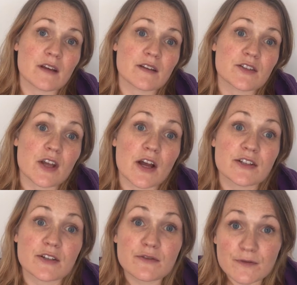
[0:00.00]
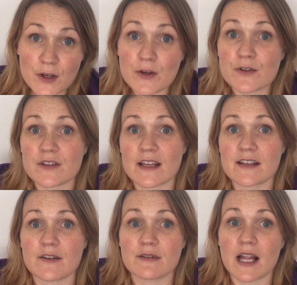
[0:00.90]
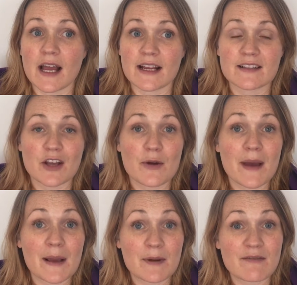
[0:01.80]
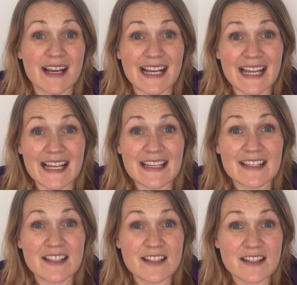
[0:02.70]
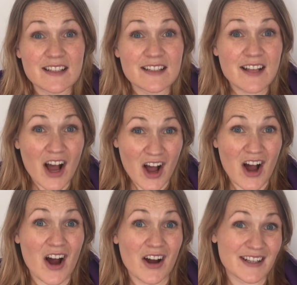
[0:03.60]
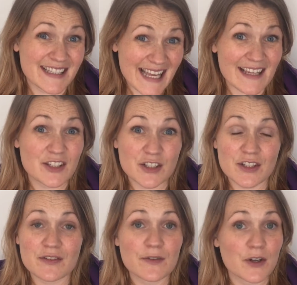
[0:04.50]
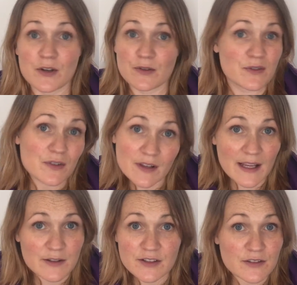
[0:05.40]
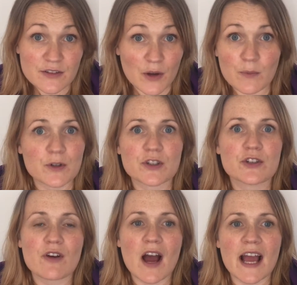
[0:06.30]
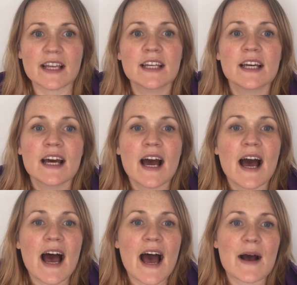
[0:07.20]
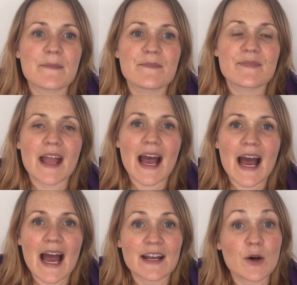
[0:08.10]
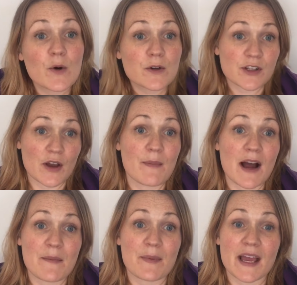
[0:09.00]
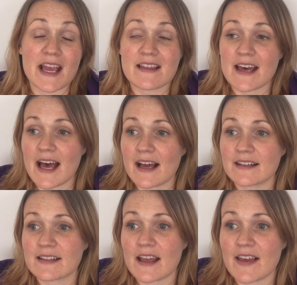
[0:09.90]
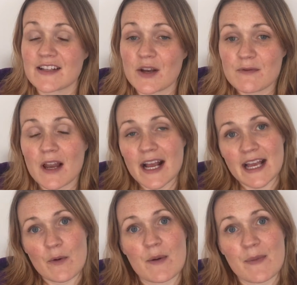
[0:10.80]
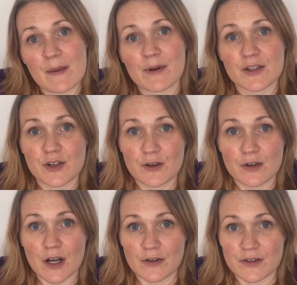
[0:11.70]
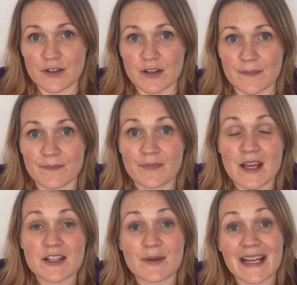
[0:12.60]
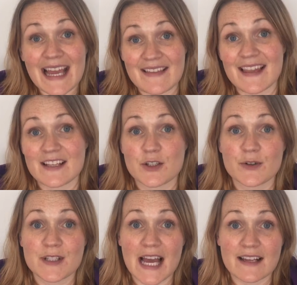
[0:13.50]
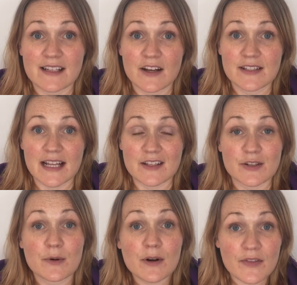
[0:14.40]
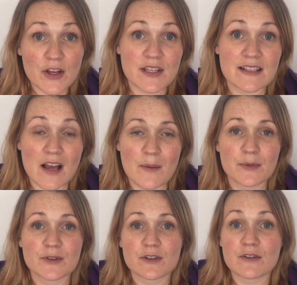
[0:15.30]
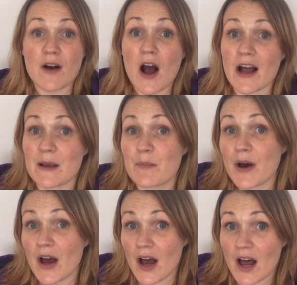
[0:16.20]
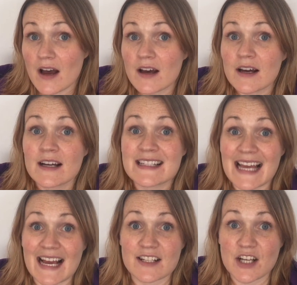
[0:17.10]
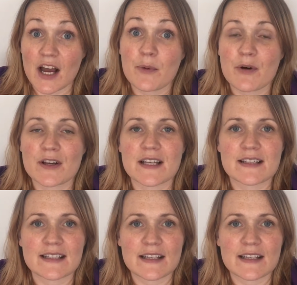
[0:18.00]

certain foods they don't like, so maybe really hard textures foods they don't want to try. And it also might be that they don't like it when people are too close to them. So again, that's your tactile sense. So all of those examples are of hyper tactile processing